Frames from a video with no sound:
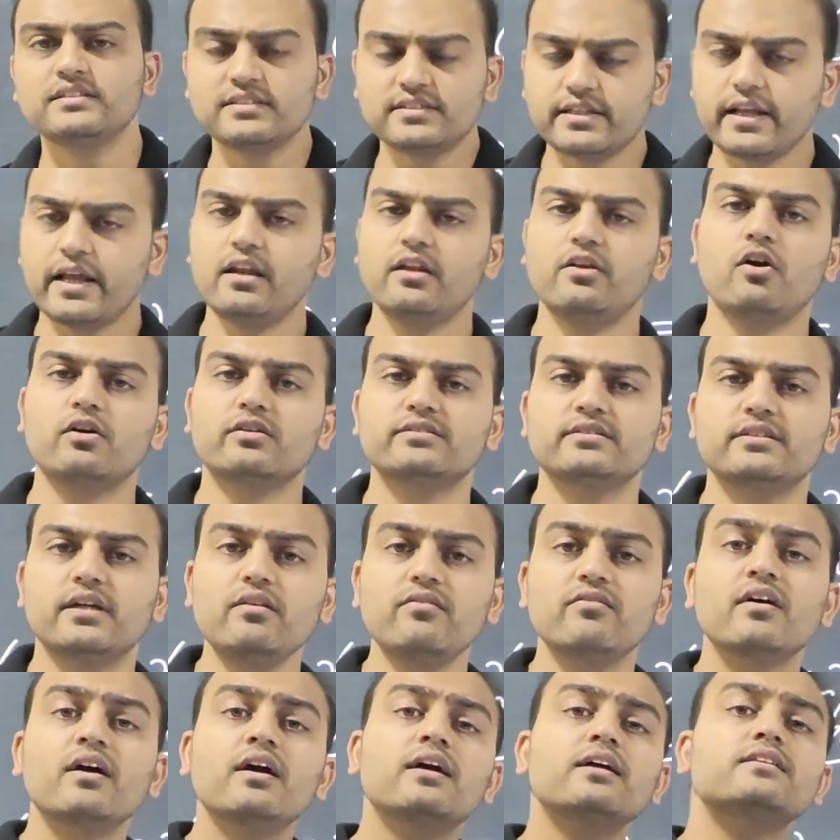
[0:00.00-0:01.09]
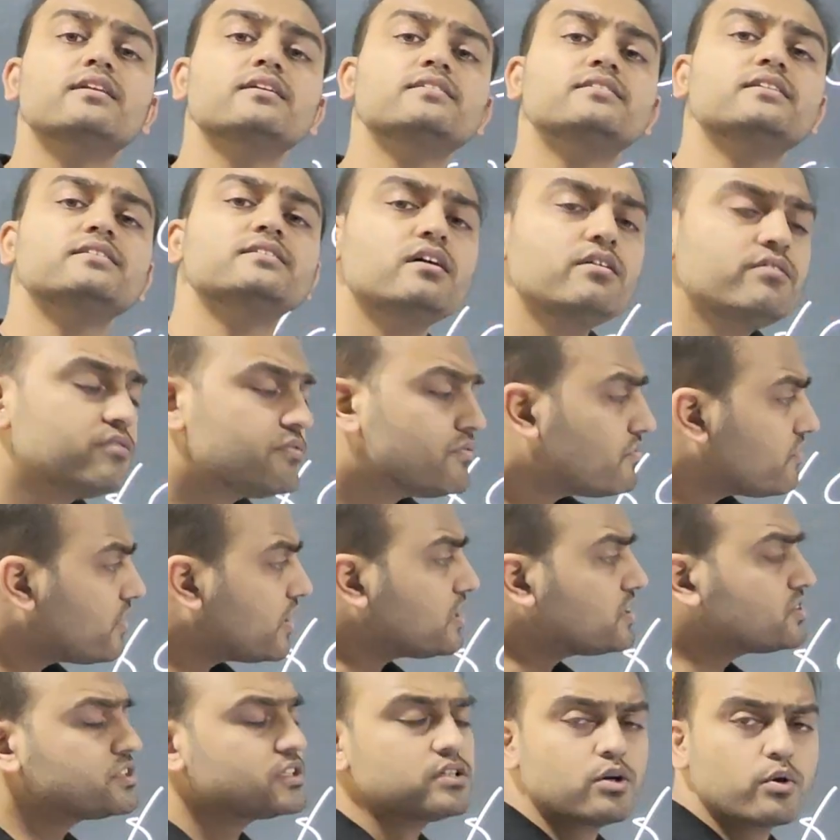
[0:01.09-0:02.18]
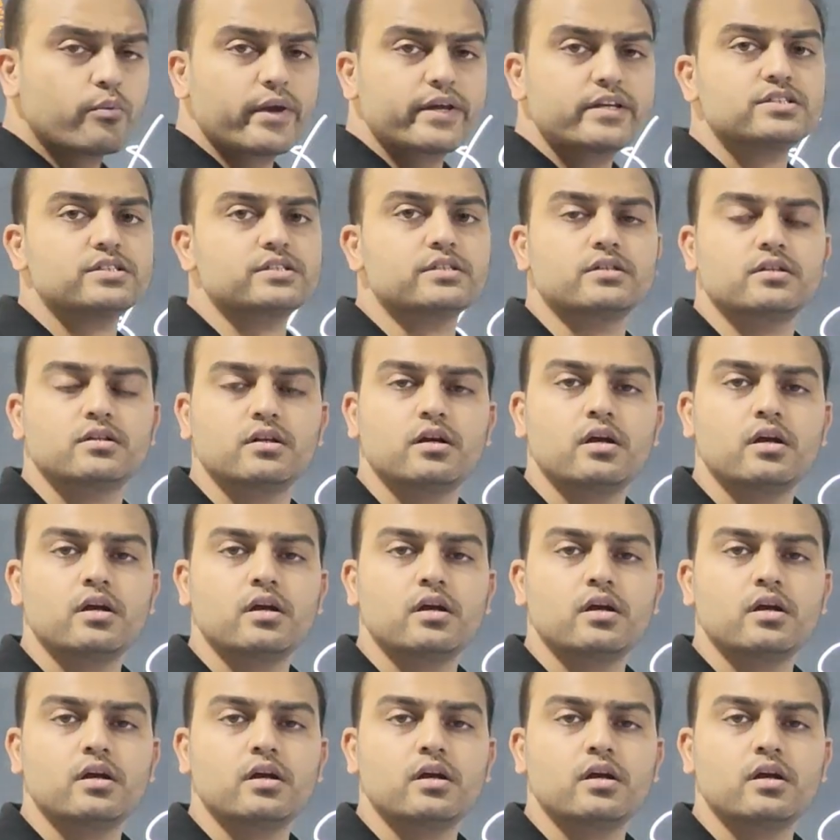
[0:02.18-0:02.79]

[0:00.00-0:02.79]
just tell yourself this is a function question.